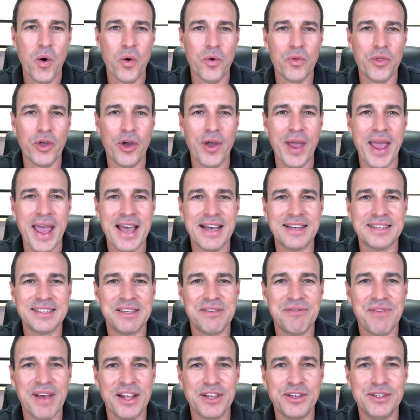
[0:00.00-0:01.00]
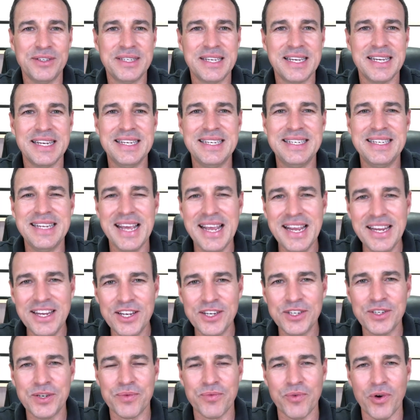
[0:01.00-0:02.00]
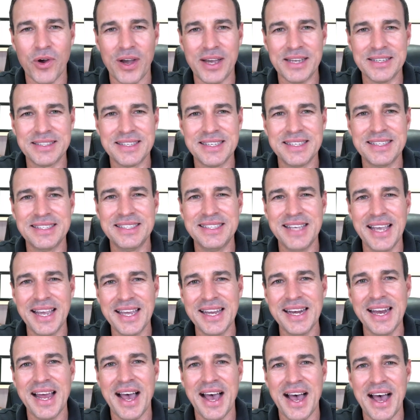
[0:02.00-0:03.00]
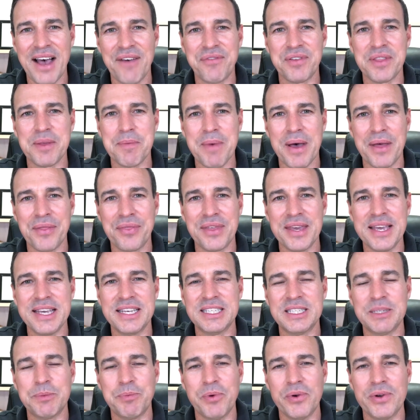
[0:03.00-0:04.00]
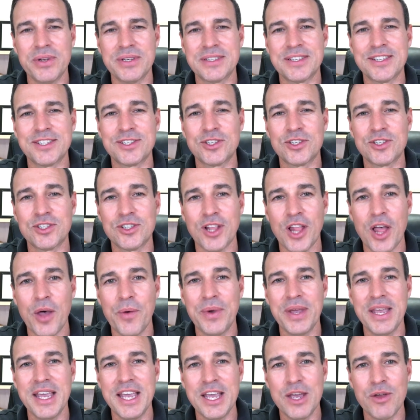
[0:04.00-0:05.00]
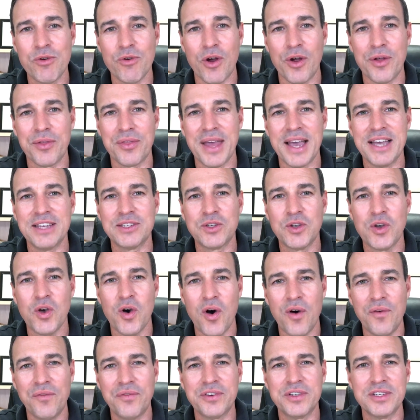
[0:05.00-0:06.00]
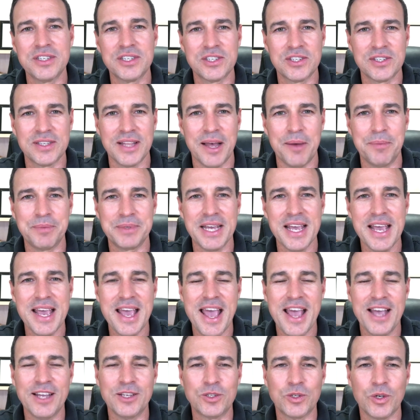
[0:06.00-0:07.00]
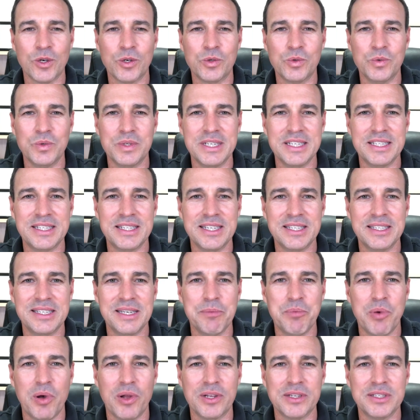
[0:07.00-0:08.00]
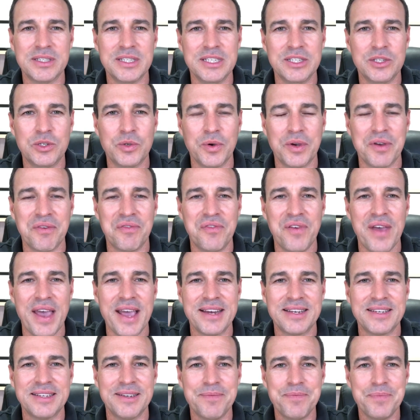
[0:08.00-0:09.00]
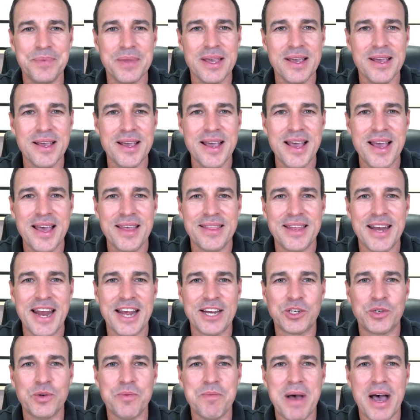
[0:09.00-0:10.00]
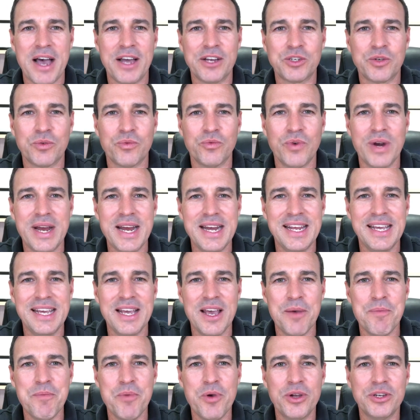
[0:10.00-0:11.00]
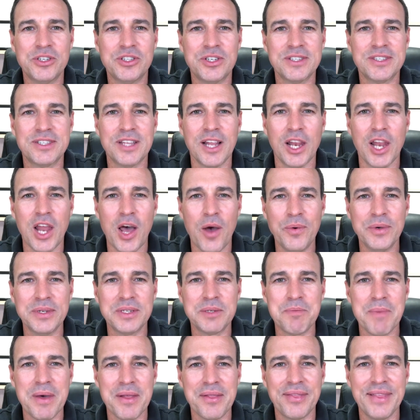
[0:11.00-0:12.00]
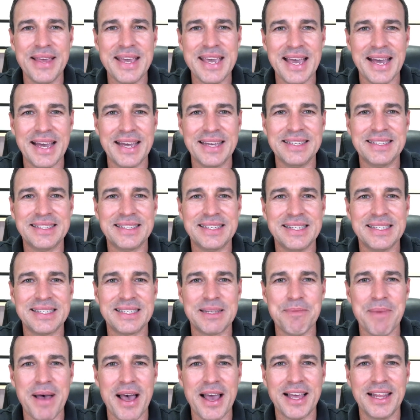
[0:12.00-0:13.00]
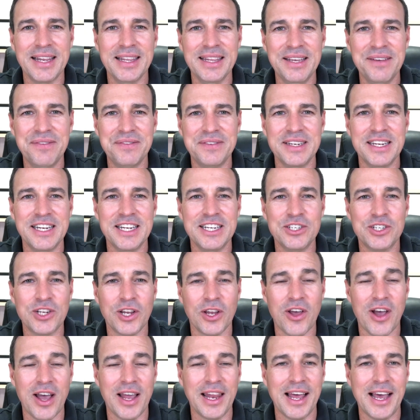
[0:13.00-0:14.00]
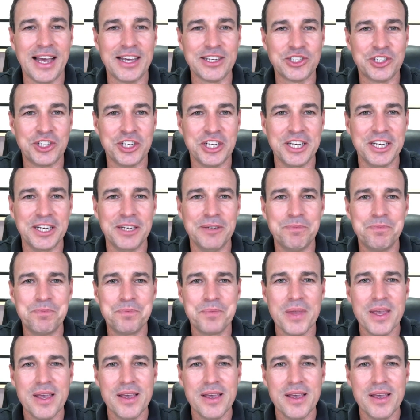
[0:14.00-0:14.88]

Although housing values continued to rise, the second half of the month experienced a slowing in growth as confidence slumped and social distancing policies took effect. The National March reading emerged as the lowest monthly gain since the market lifted in July last year.